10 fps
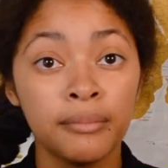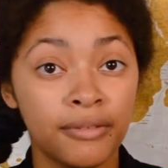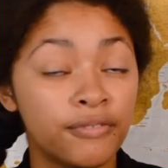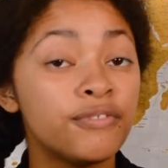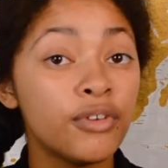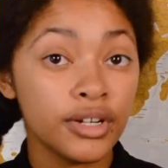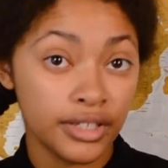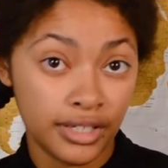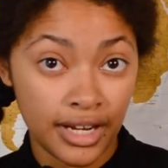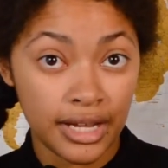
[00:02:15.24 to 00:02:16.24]
before
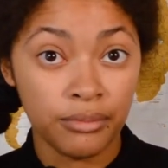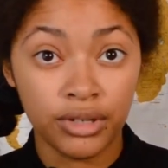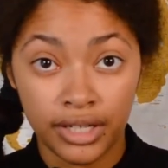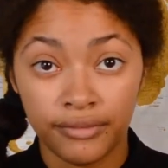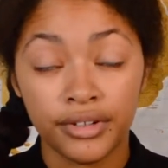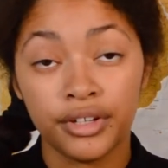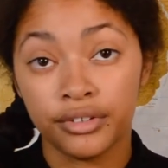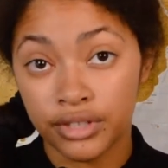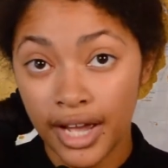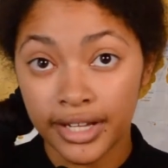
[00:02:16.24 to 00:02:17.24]
the name whenever you're
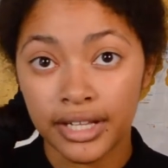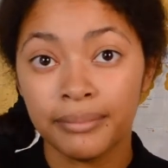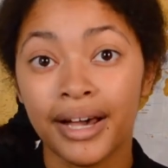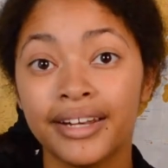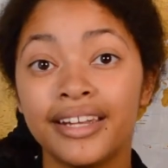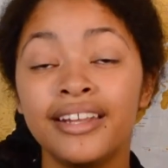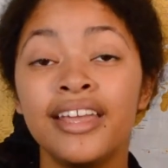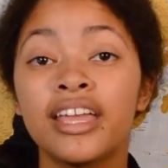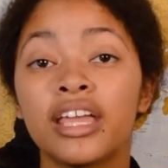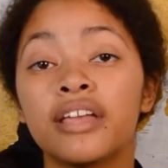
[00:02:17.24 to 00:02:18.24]
talking about it
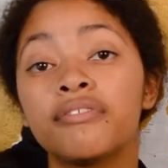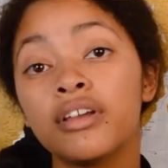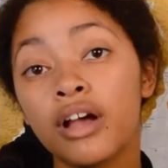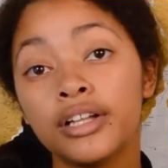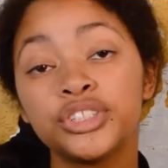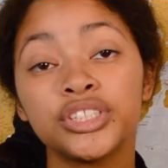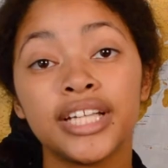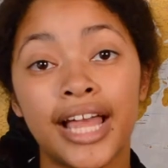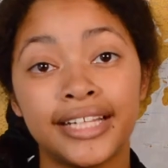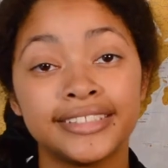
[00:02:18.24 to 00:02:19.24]
if the
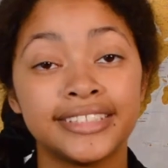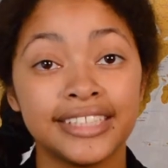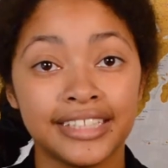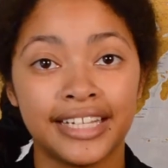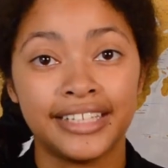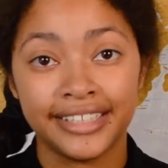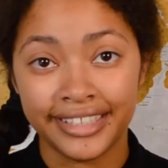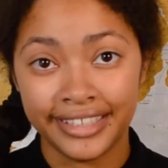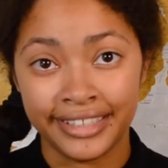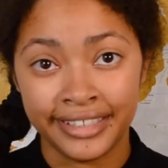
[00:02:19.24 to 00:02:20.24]
country ends in the letter
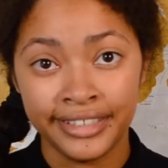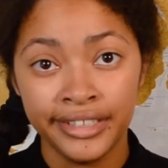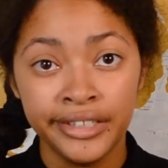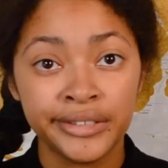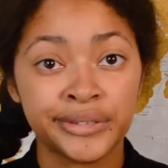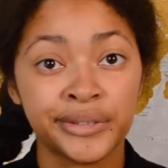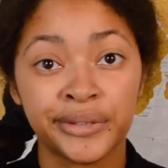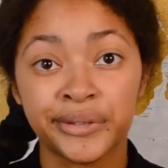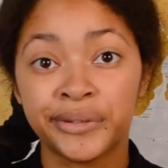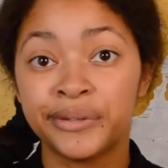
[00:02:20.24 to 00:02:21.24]
E.
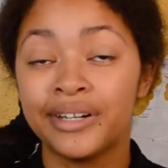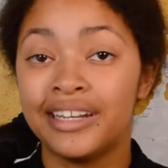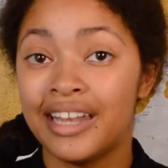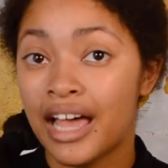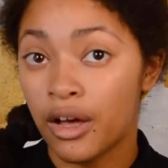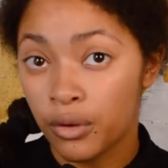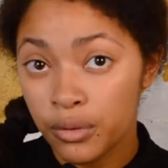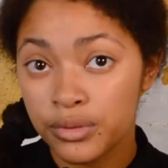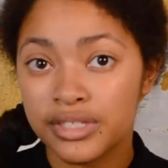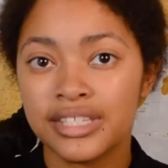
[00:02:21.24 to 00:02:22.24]
So la
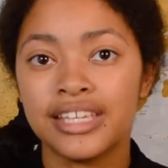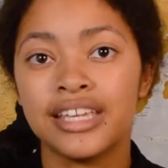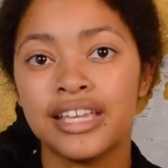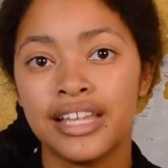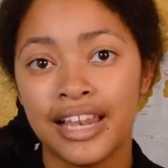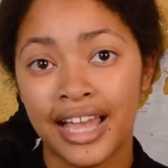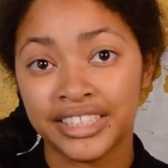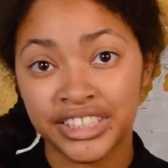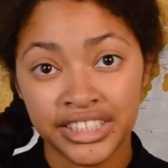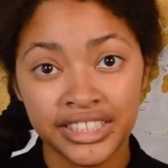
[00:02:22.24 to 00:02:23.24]
Russie, la
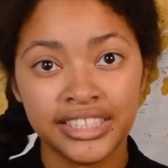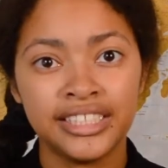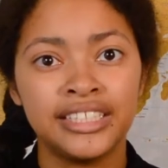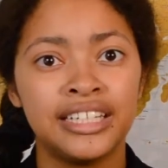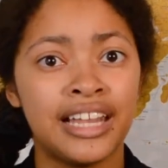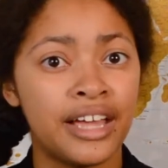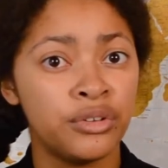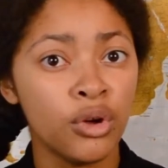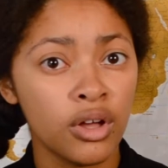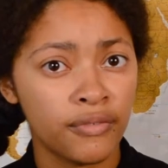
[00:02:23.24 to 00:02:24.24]
Chine, la
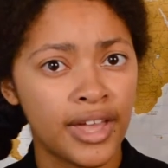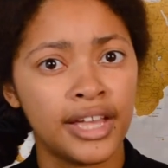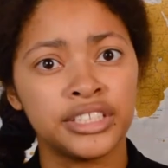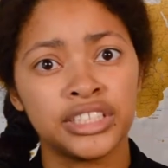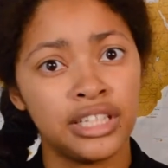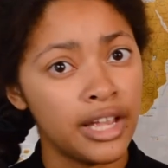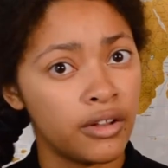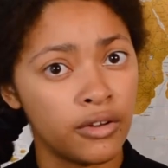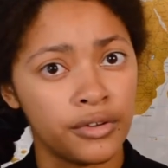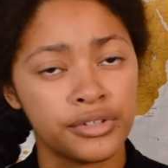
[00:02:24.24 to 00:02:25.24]
Norvège,
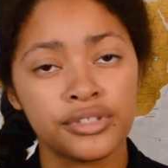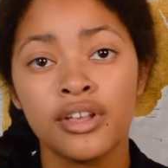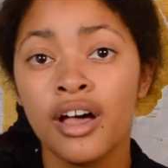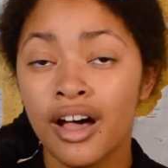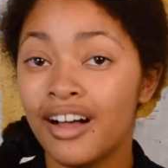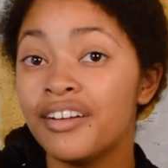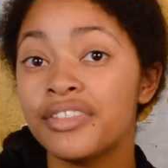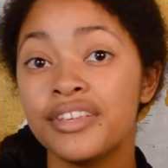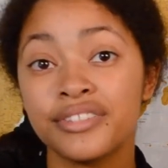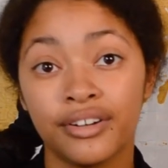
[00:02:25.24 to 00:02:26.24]
l'Écosse, all
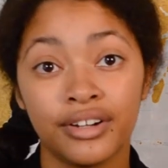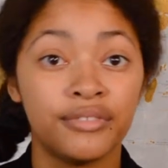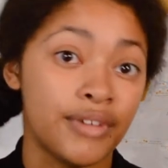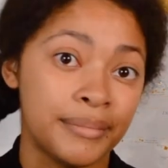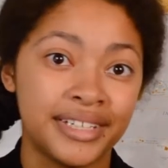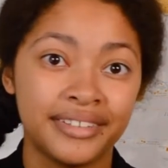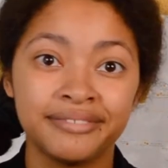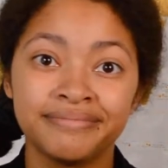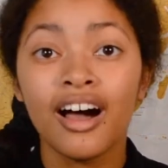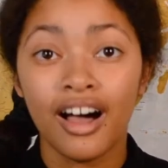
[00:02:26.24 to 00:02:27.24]
these are feminine.
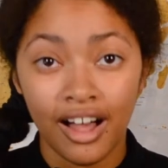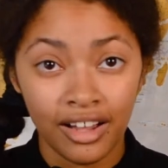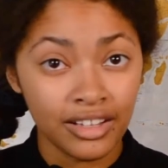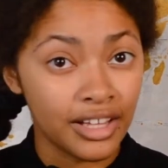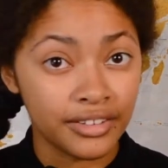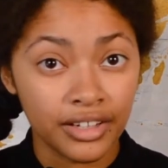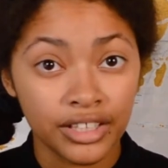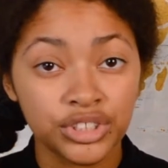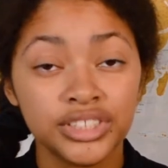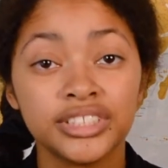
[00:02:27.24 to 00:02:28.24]
All other
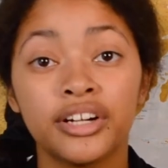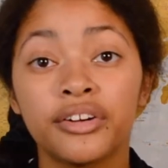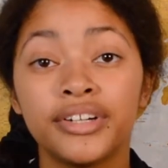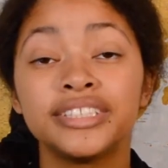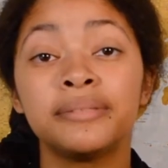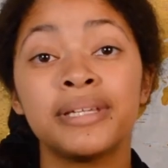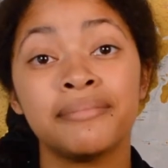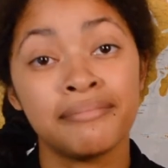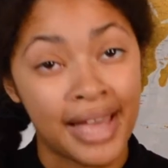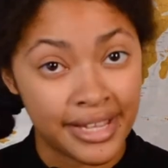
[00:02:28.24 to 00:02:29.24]
countries are going to be
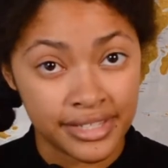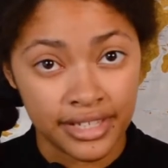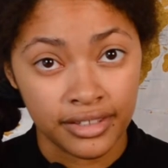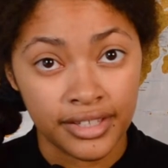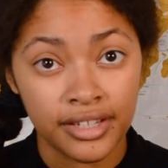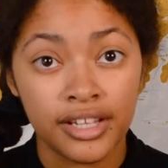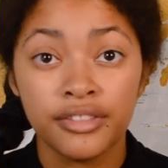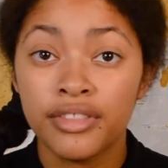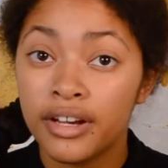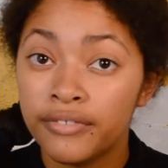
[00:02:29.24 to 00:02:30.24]
masculine, and
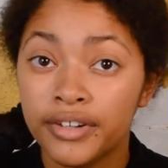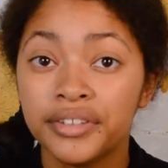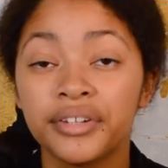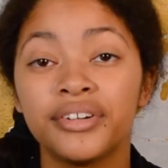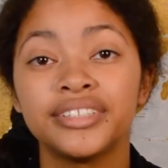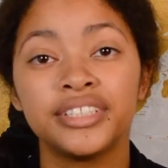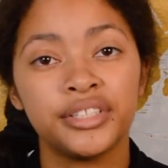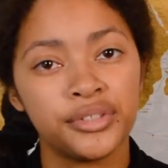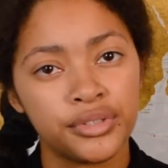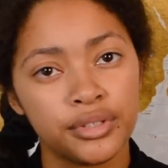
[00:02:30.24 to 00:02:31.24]
therefore they're going to
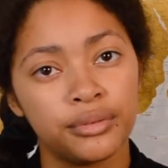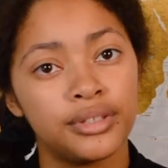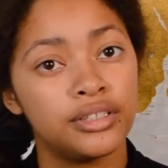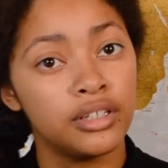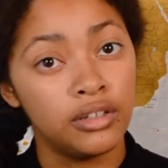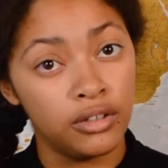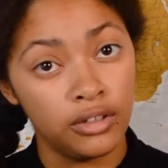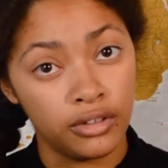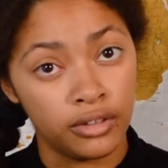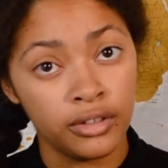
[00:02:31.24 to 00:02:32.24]
use the word
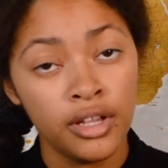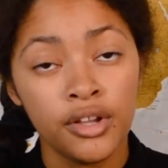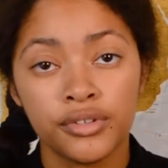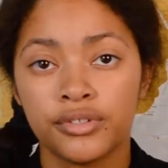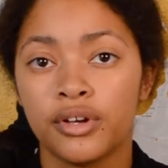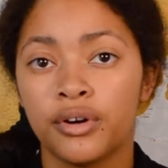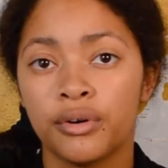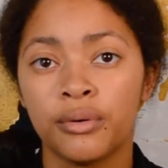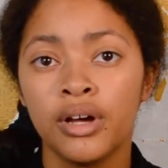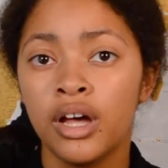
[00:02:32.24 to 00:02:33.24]
le.
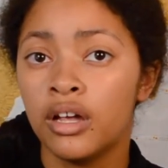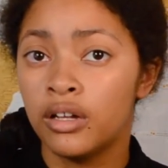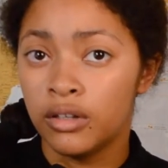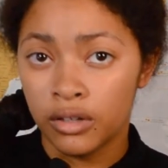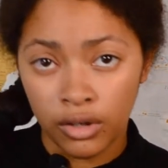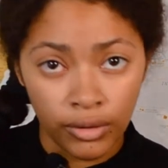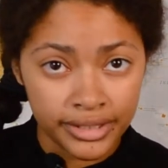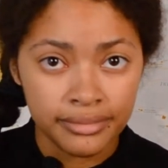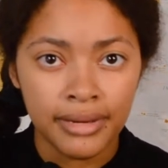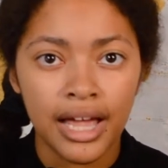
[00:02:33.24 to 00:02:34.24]
So, le
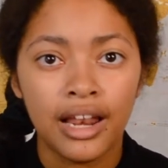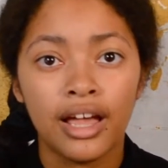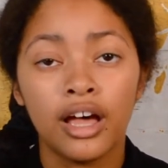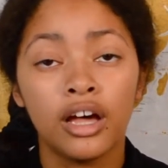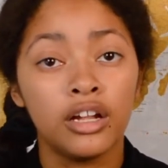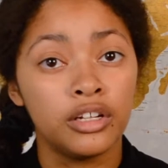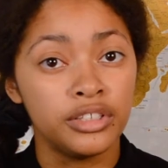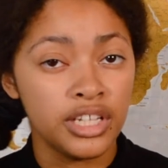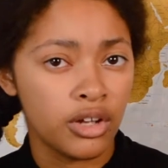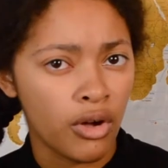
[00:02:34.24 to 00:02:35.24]
Guatemala, le
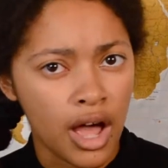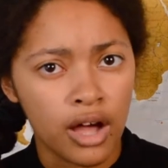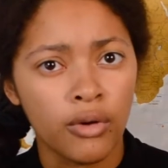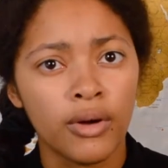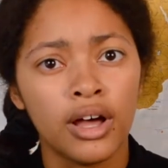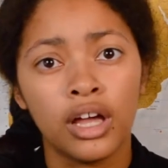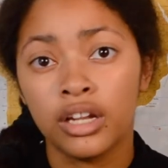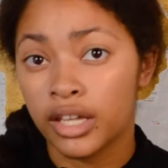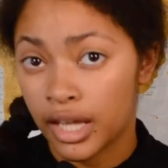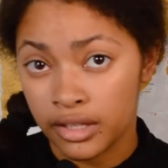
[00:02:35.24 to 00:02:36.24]
Nicaragua, le
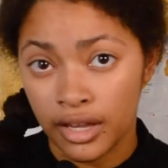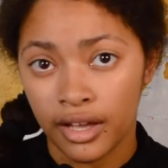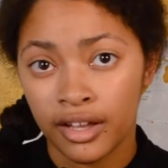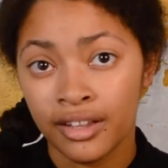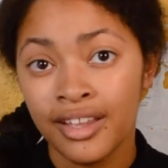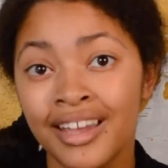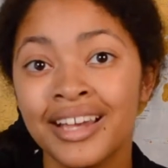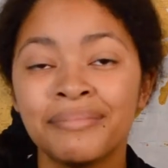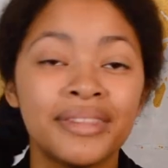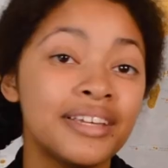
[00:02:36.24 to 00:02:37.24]
Kenya.
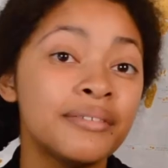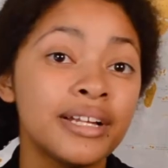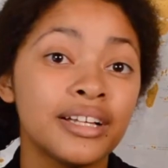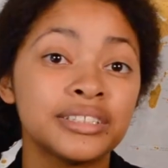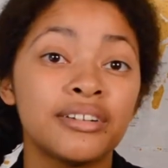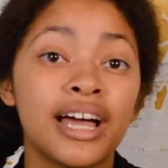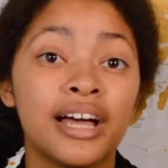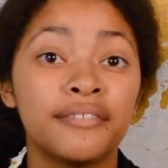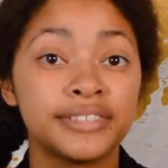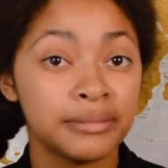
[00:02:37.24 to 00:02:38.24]
But then we also
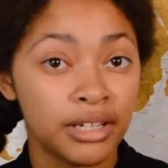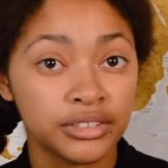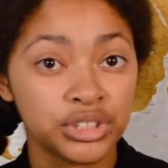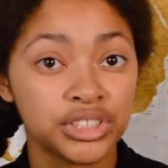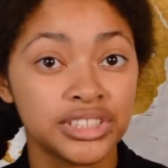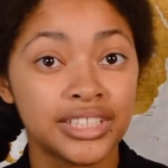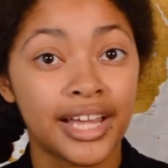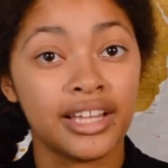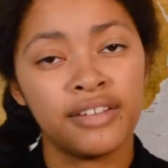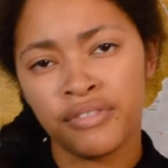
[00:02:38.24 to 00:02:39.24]
have some countries
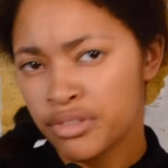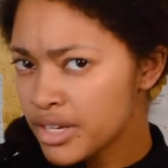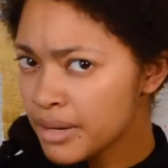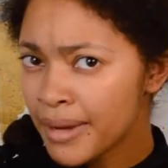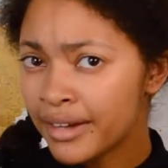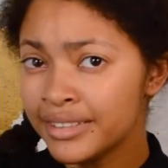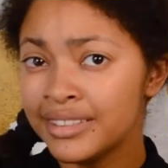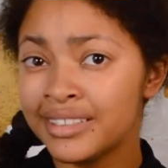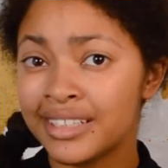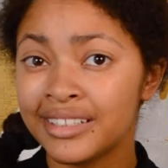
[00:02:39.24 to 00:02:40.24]
that, if you think about it
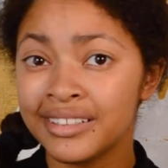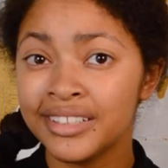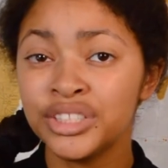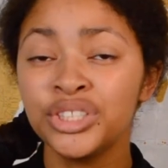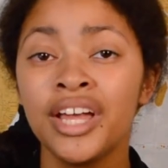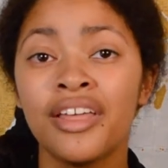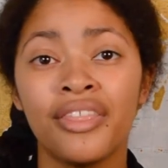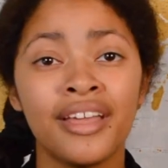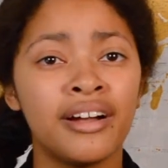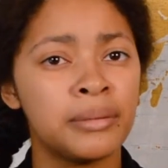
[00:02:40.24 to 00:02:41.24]
in English,
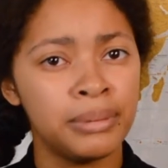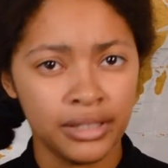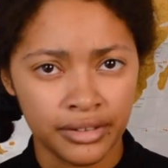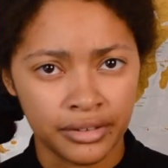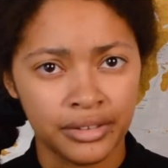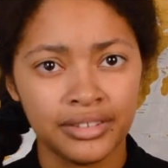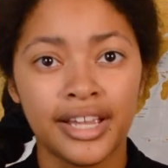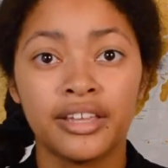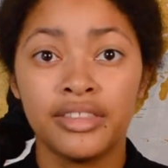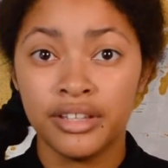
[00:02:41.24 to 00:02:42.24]
they are plural, like
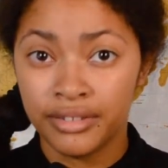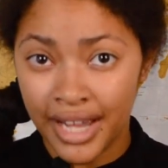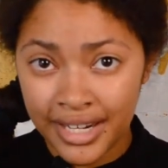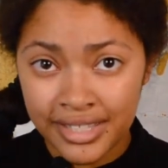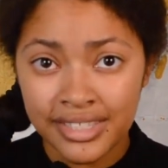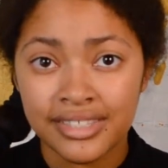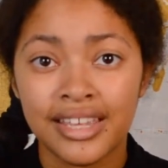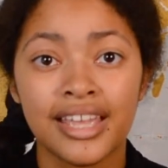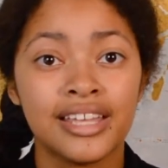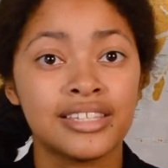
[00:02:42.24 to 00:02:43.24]
the United
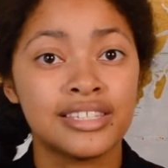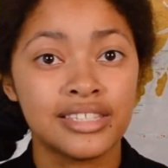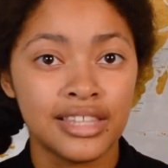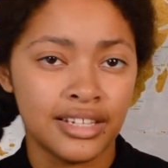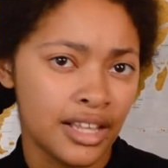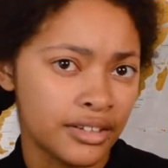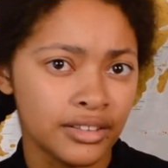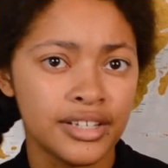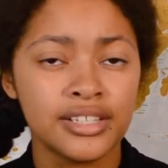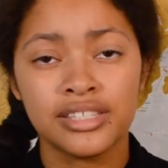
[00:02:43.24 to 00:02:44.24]
States, the
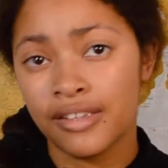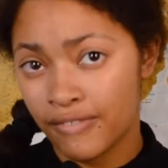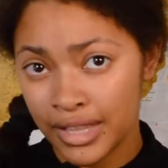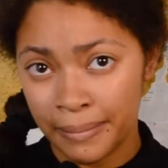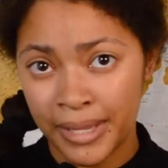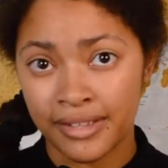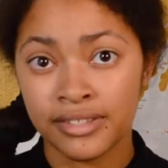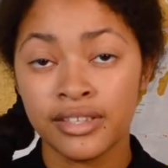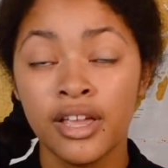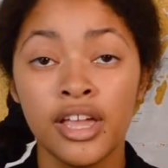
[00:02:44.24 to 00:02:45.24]
Netherlands, the
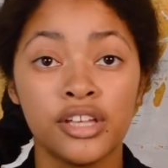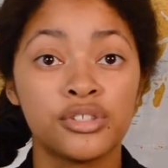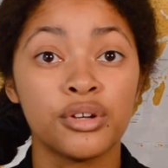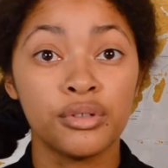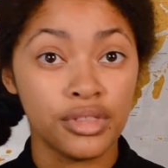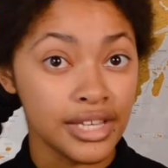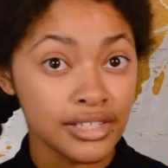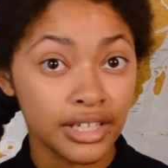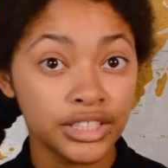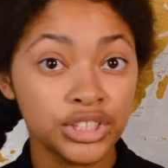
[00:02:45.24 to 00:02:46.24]
Philippines. And so these
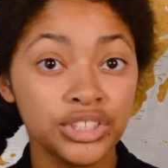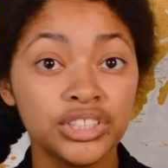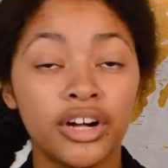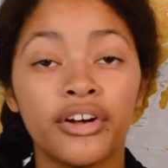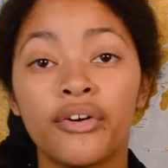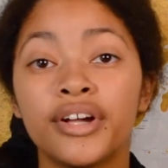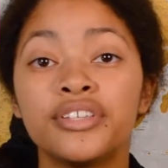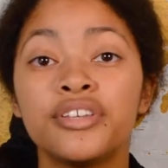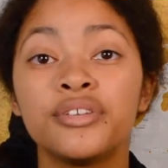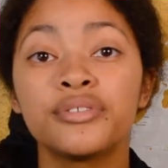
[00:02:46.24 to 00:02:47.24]
countries are going
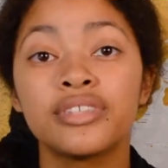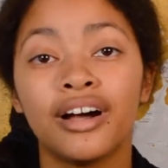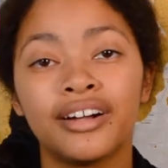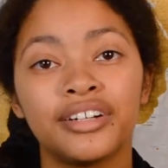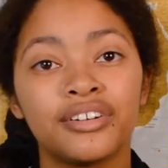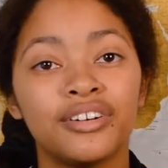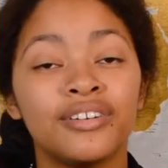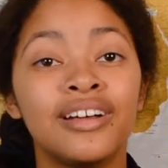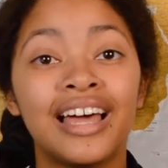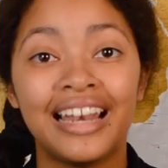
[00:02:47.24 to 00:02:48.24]
to use the
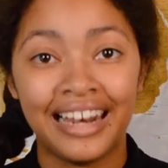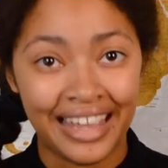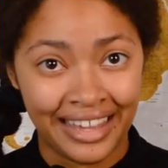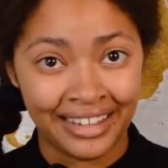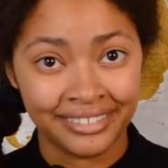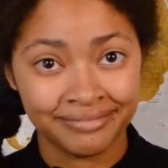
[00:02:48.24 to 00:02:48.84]
article les.